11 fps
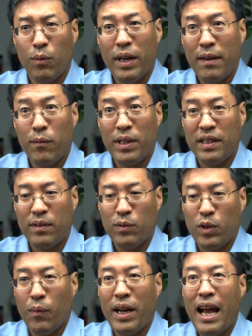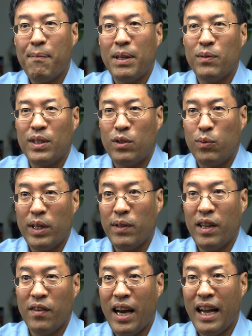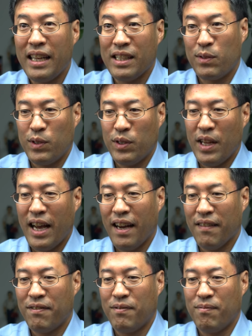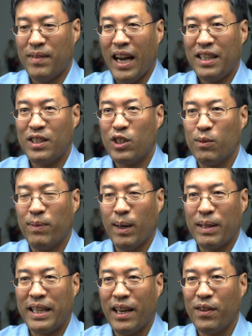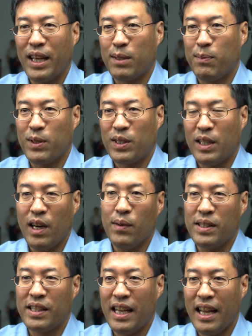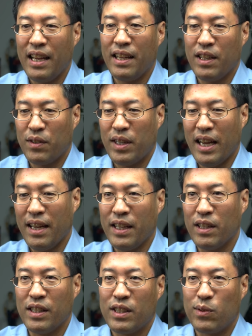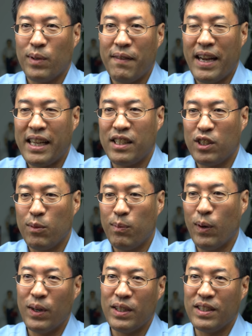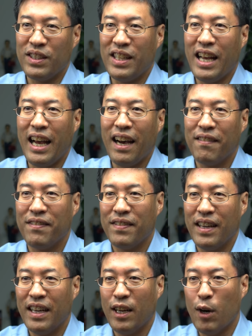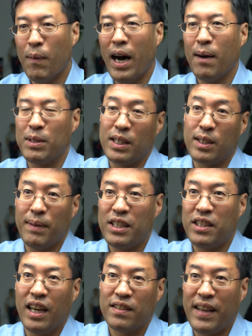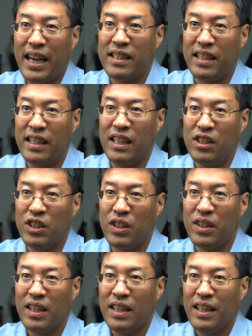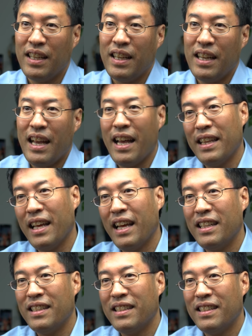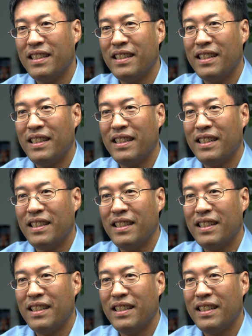what happened with 2109 is you'd have doctors and public health experts go and say, okay, this is why vaccines are important. You'd have a mom who says, my child's vaccine injured. Mm. And then